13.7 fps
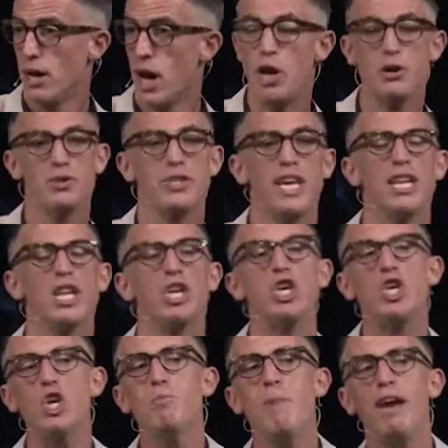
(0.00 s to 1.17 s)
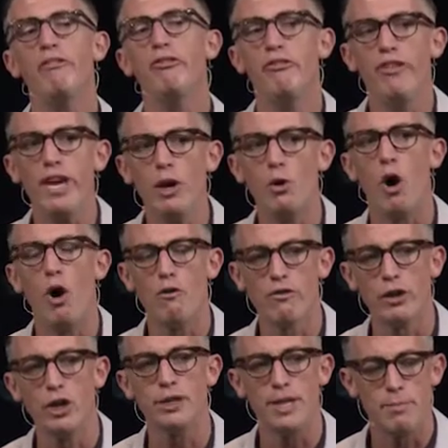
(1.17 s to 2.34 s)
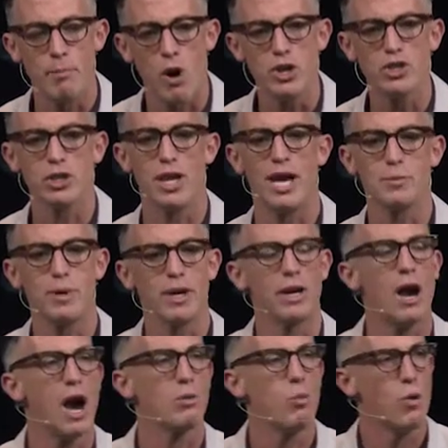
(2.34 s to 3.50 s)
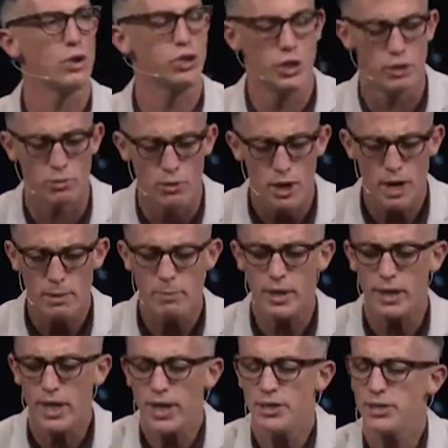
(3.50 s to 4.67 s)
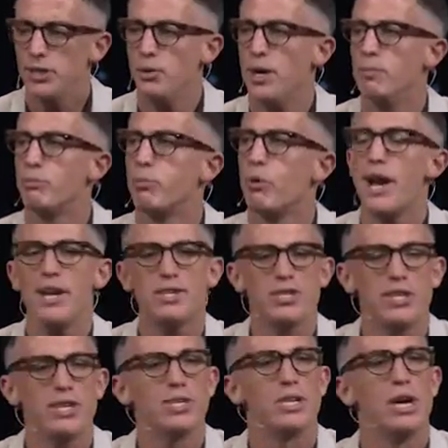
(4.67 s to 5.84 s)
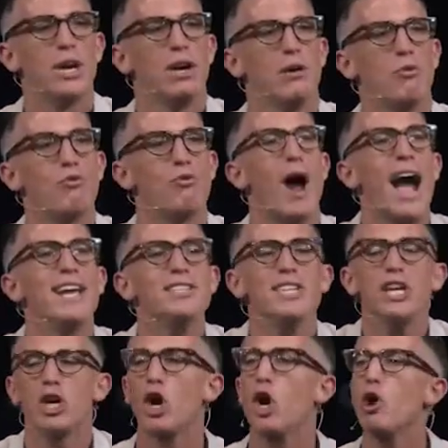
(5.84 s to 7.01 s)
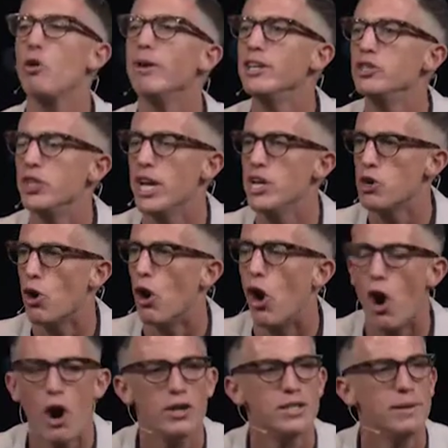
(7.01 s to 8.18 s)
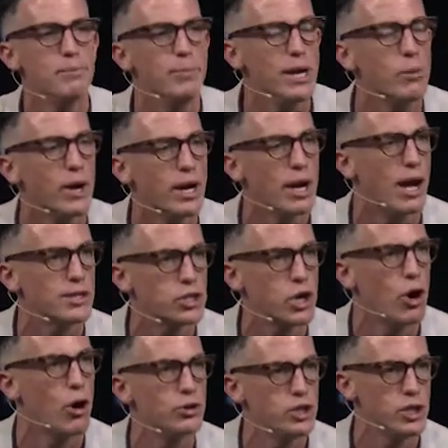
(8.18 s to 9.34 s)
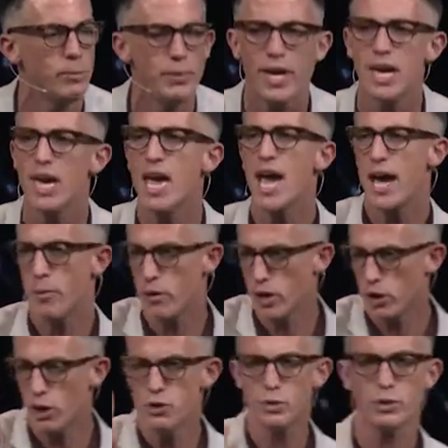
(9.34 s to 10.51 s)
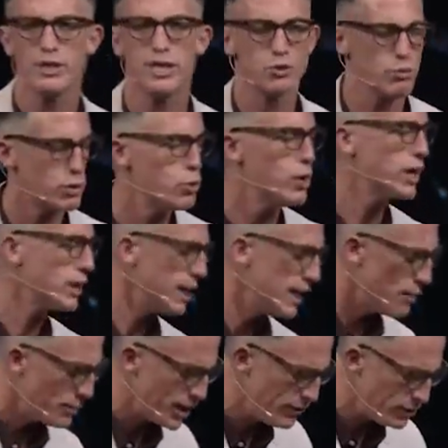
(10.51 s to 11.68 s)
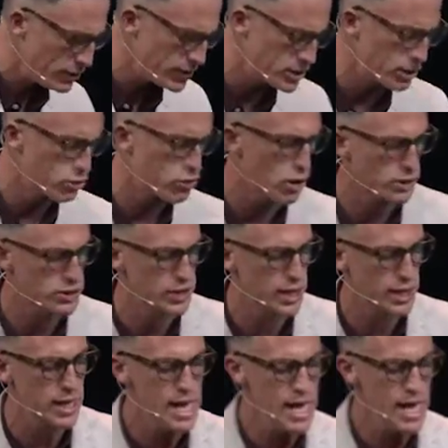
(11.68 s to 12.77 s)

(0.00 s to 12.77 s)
Understand, you may feel overlooked and marginalized, but God wants you to begin to embrace this rising courage in your heart to be what God's called you to be. And I want to close with this real quickly, and I'm going to give you this acrostic.